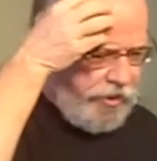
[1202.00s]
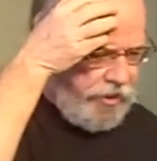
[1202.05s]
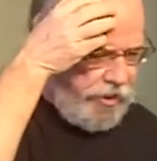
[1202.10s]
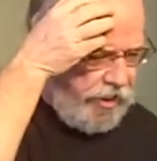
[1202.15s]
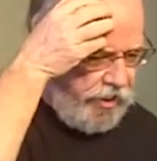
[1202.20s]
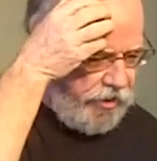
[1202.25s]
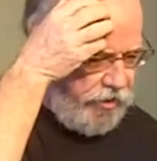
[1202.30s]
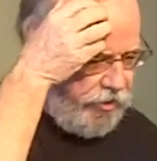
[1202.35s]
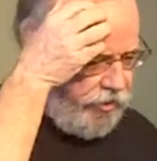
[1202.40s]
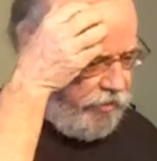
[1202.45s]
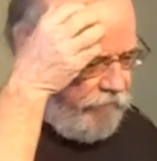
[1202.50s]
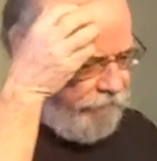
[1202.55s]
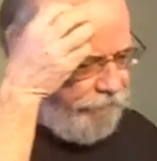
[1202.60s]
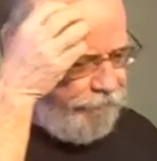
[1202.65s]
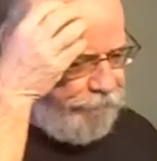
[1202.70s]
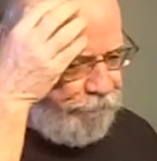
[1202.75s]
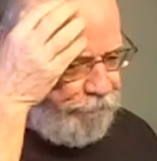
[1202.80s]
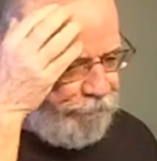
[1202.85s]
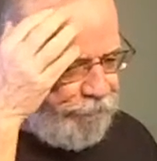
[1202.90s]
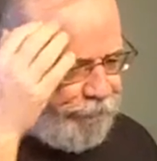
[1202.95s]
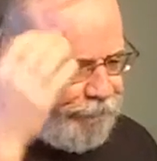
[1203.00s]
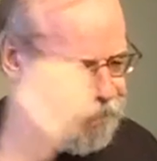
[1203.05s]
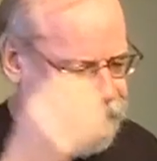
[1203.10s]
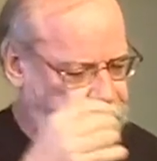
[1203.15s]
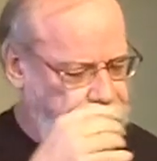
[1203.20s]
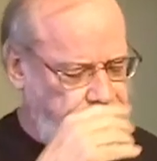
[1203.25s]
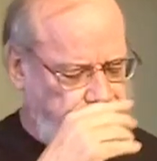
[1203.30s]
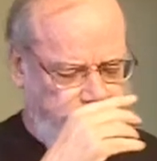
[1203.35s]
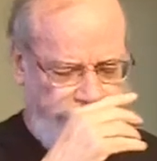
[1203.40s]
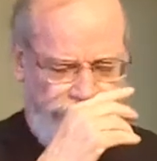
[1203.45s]
orientation,
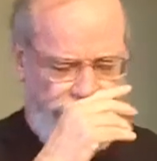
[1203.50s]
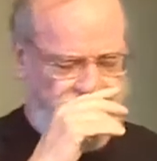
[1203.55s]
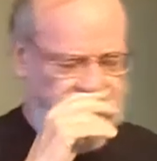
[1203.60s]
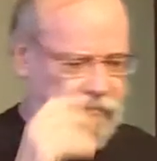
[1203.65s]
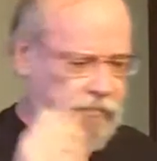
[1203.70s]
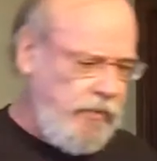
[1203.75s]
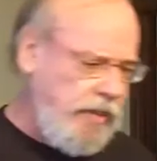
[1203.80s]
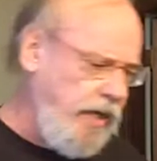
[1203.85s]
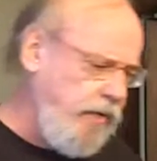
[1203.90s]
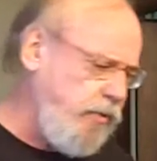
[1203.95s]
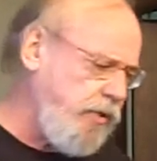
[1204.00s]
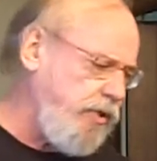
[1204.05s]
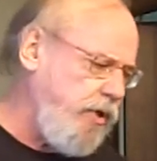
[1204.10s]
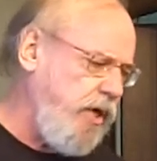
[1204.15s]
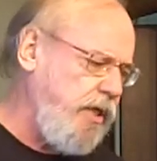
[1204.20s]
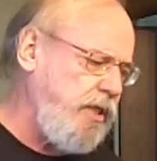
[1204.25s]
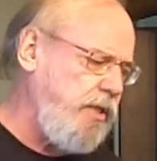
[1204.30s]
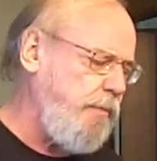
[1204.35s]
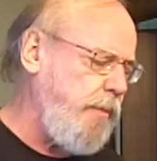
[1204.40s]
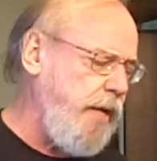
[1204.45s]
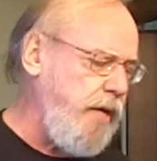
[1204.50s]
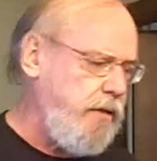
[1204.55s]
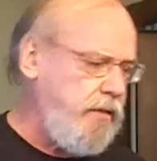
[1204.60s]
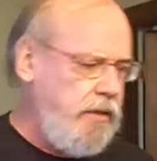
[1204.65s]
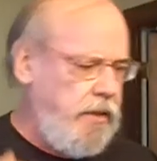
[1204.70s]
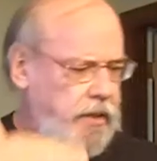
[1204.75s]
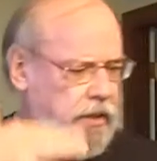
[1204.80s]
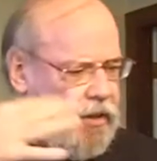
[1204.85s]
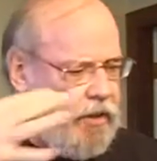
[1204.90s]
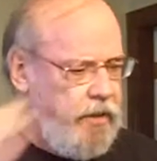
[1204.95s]
and we talked
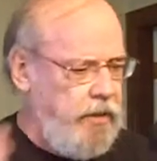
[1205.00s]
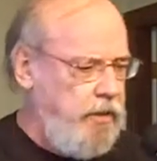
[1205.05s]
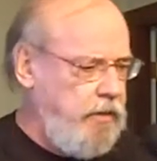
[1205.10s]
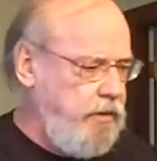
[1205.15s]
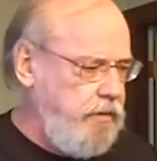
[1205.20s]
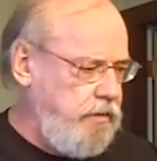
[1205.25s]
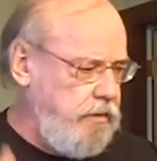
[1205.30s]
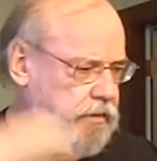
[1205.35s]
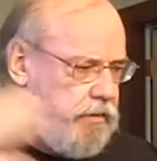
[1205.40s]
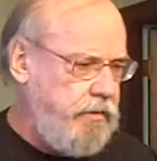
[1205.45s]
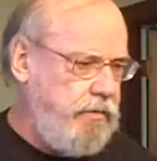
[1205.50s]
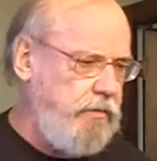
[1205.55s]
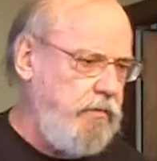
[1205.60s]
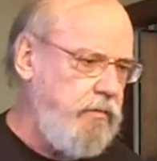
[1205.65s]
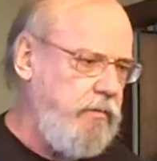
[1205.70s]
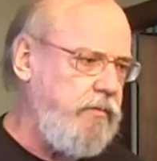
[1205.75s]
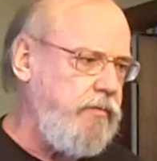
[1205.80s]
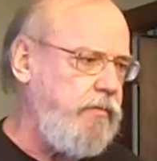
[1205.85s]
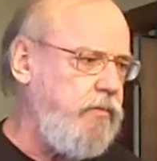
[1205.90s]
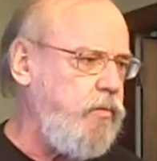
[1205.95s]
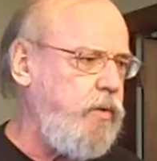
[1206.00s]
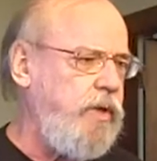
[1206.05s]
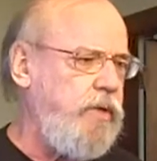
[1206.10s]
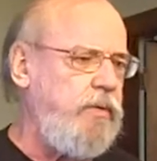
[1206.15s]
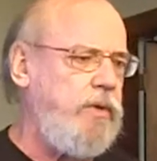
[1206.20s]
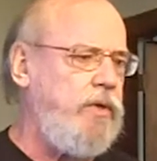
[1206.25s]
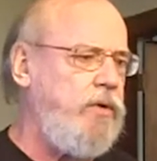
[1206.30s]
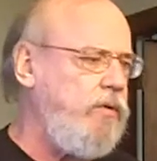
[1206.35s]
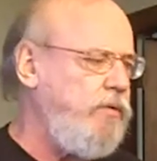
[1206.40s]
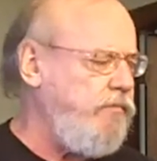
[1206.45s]
about
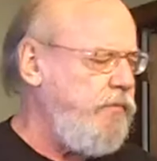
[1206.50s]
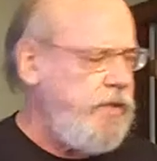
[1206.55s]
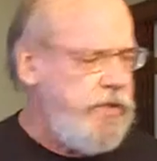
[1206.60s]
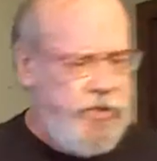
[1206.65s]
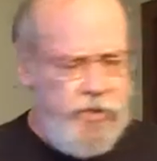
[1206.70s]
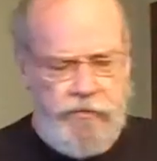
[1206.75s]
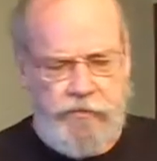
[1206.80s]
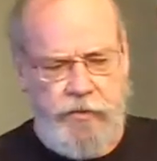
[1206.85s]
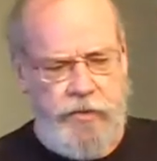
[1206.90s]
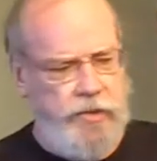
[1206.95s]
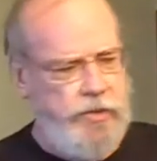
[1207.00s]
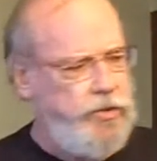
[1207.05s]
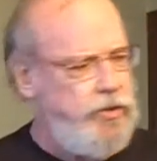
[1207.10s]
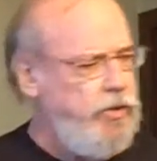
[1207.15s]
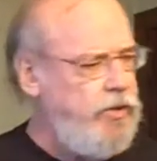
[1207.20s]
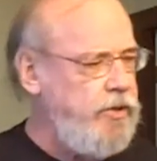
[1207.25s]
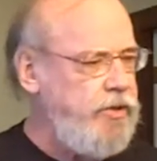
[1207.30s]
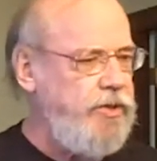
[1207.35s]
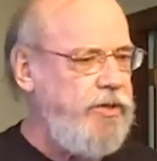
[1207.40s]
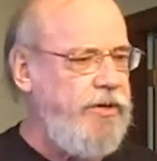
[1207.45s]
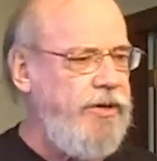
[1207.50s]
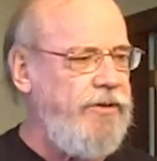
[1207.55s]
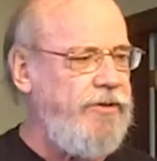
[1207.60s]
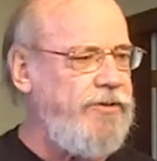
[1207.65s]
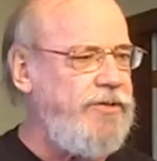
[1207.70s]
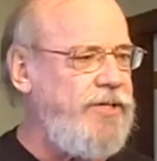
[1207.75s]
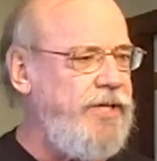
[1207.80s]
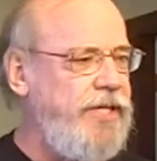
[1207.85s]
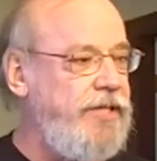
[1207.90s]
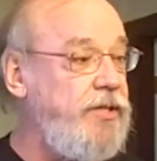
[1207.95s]
where we're going, vision for the church, and all
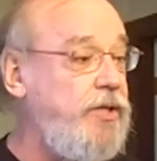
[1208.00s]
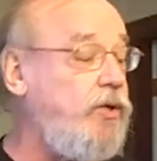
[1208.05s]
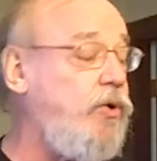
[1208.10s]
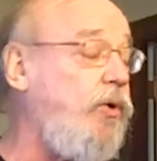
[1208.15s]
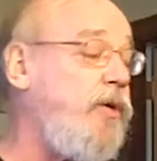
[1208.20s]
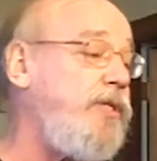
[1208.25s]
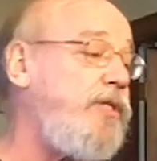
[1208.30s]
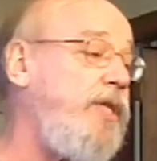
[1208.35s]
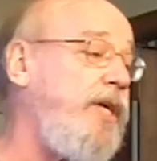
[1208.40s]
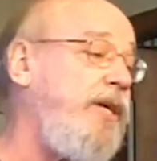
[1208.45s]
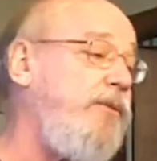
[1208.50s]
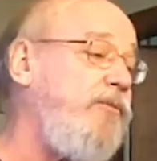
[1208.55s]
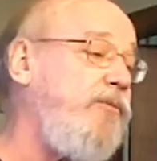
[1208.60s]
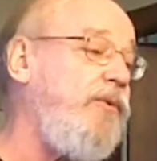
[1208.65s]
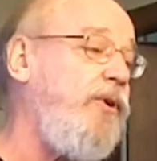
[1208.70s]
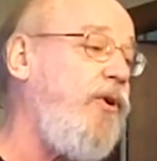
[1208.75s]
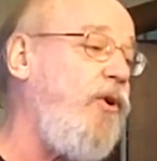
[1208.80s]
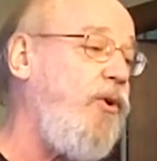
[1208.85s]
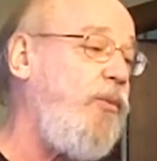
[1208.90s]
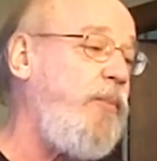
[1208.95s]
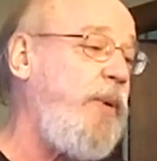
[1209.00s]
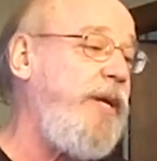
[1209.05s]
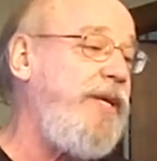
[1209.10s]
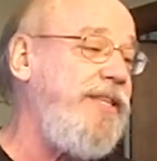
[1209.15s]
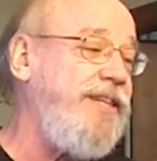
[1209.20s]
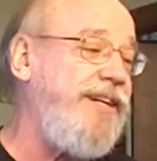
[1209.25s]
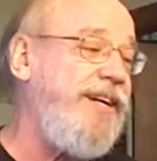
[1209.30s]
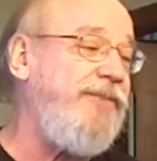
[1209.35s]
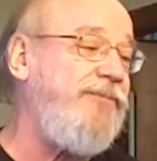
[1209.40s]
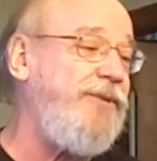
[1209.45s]
those things. Of course, they were
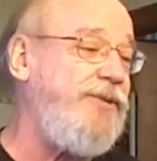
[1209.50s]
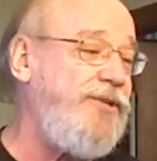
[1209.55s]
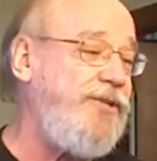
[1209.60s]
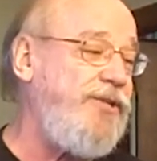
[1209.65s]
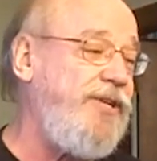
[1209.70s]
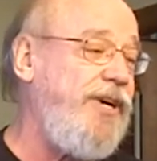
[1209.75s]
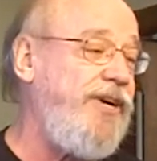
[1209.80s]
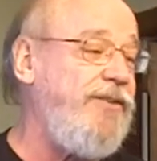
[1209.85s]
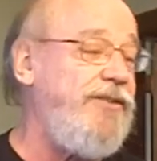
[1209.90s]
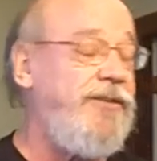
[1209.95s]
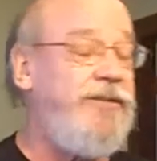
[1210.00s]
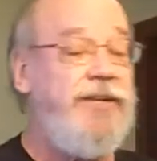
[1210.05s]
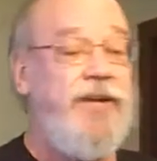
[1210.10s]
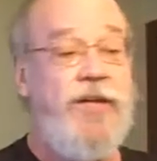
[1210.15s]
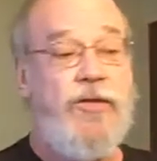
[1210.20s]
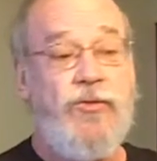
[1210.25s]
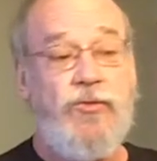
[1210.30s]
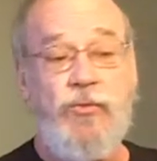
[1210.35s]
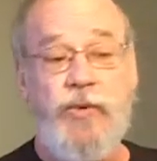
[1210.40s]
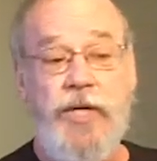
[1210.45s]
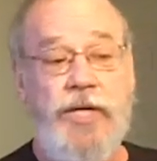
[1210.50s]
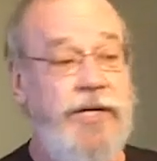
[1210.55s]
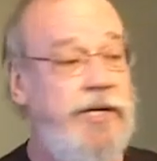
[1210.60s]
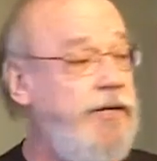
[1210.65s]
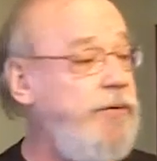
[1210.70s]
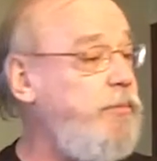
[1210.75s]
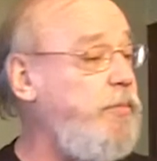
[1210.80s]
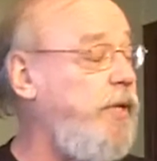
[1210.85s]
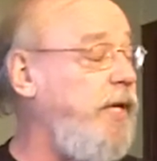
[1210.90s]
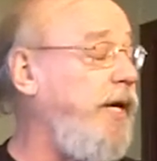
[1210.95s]
hoping that I would share the
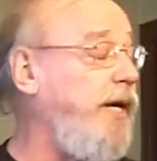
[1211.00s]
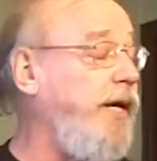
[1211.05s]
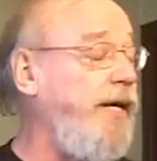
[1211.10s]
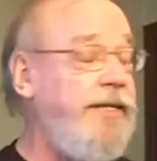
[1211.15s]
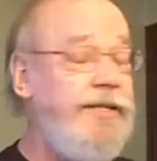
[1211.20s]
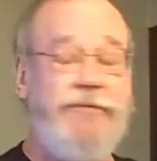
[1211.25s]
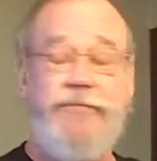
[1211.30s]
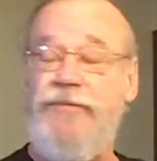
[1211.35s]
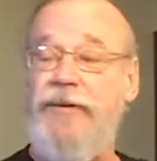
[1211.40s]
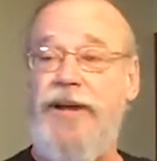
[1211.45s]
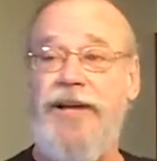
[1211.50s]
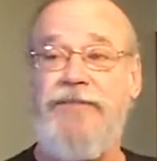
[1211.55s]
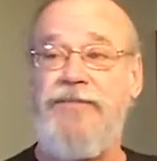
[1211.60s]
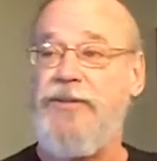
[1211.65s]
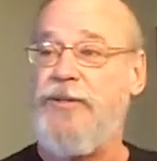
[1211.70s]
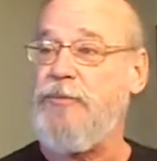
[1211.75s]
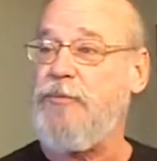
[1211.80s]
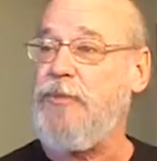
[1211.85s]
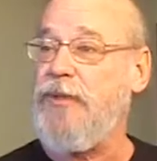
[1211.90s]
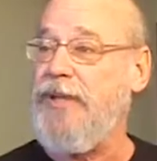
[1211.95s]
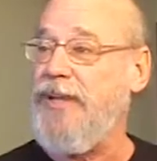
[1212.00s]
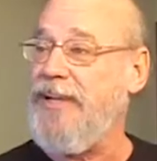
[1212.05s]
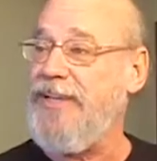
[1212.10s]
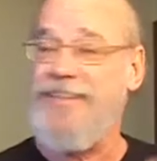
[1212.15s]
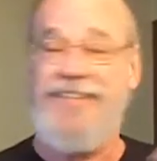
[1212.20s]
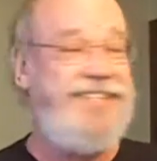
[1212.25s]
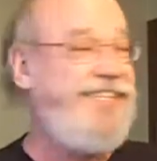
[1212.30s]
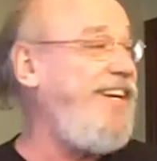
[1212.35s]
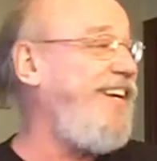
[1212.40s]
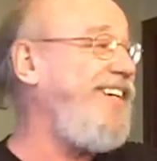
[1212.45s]
three-year plan, the five-year
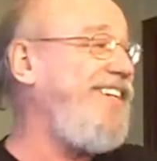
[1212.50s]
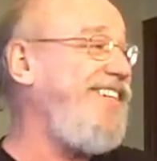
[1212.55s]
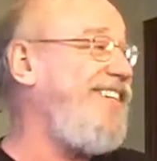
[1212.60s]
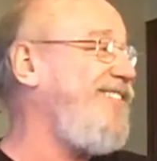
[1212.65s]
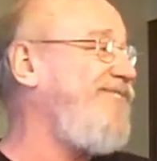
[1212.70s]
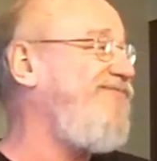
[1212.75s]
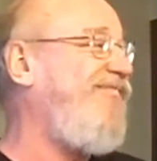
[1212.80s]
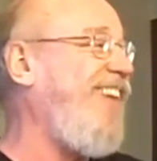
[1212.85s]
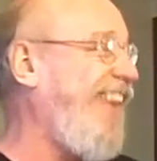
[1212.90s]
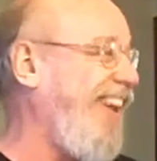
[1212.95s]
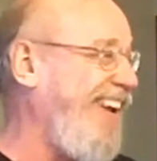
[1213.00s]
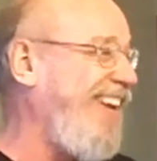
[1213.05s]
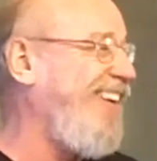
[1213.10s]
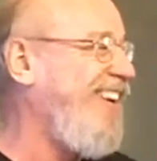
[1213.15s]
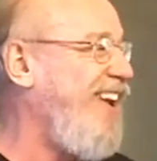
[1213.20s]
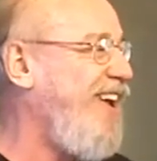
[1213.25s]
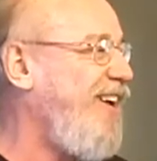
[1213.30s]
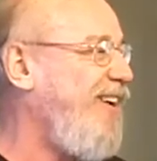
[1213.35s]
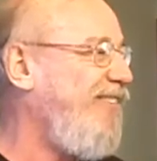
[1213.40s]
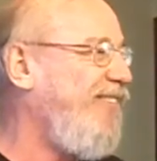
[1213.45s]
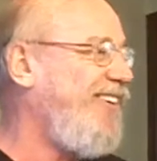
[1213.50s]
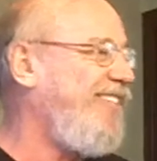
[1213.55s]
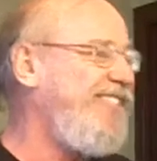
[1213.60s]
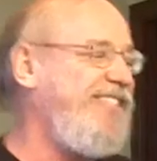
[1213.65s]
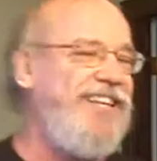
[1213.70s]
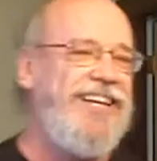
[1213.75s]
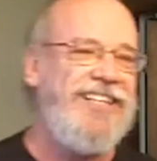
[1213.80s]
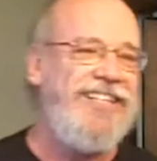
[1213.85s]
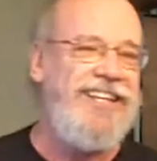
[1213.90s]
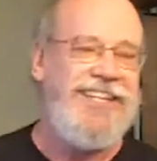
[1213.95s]
plan, the ten-year plan, which
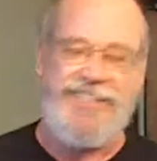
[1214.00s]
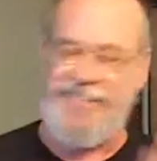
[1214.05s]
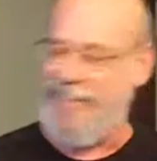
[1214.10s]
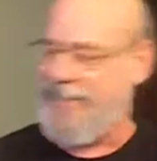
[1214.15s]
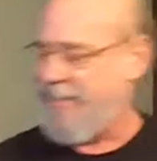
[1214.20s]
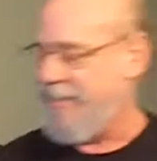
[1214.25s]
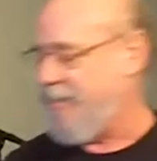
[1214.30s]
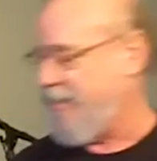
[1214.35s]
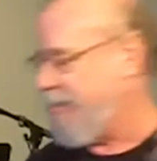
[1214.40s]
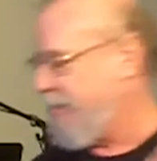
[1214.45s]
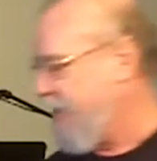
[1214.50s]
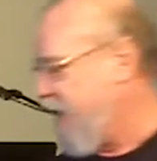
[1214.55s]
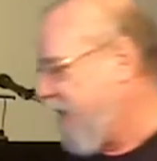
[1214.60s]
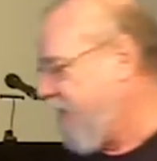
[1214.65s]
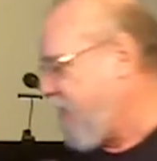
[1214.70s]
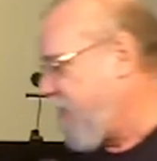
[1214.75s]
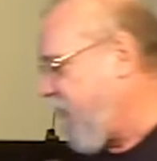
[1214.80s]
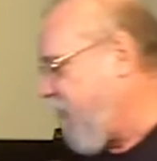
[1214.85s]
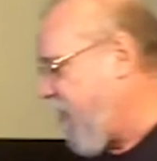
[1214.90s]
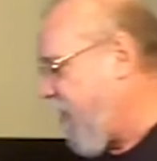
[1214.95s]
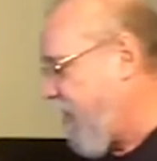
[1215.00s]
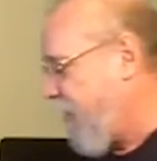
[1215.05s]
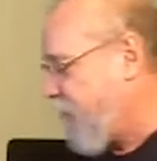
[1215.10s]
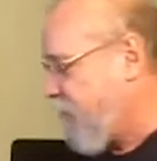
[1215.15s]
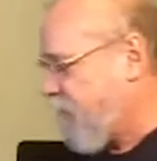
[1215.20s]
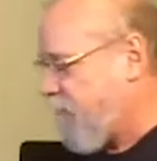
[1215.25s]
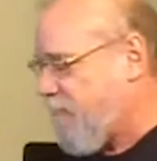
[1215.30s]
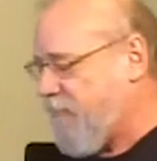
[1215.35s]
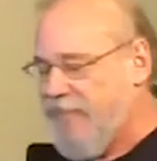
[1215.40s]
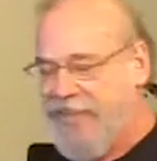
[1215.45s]
that doesn't exist. So
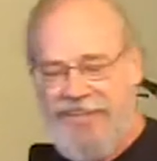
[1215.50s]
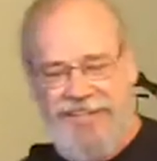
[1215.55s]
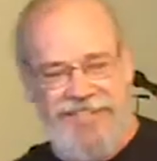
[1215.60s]
um,